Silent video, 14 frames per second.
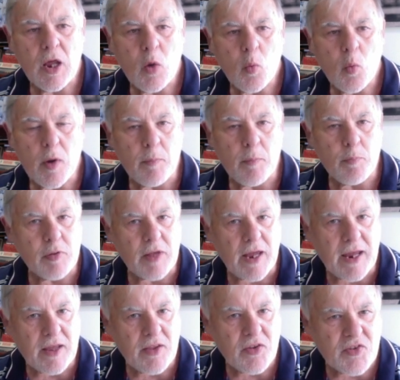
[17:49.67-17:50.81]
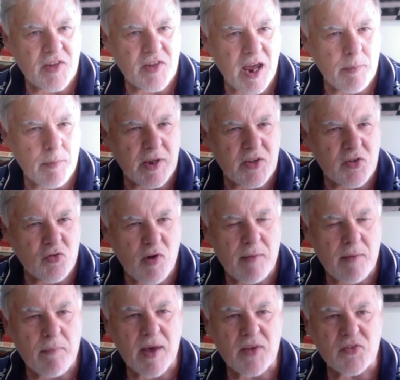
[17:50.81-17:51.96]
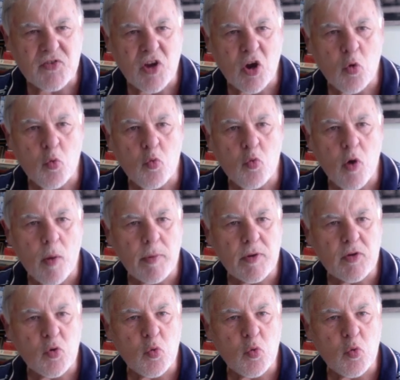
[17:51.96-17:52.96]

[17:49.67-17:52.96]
We're playing this game against Grandmaster Robert